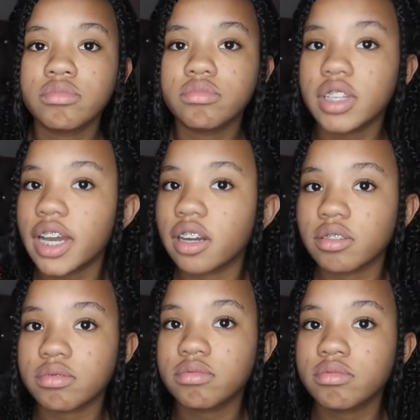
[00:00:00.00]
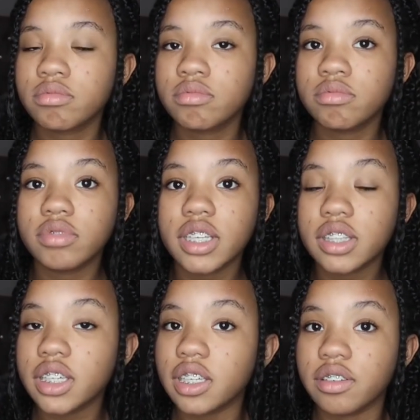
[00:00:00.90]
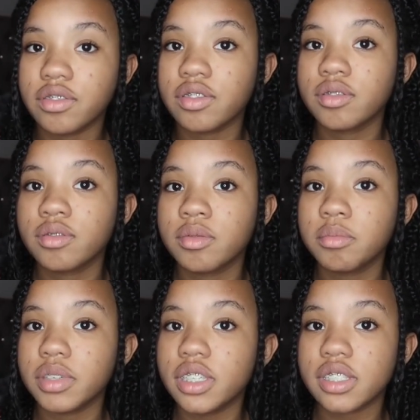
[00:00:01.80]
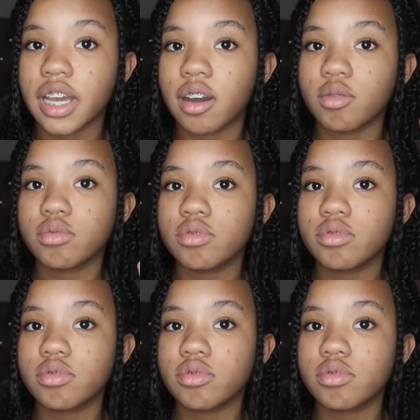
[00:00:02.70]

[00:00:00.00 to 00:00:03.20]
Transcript: Now, then leave. Peace out.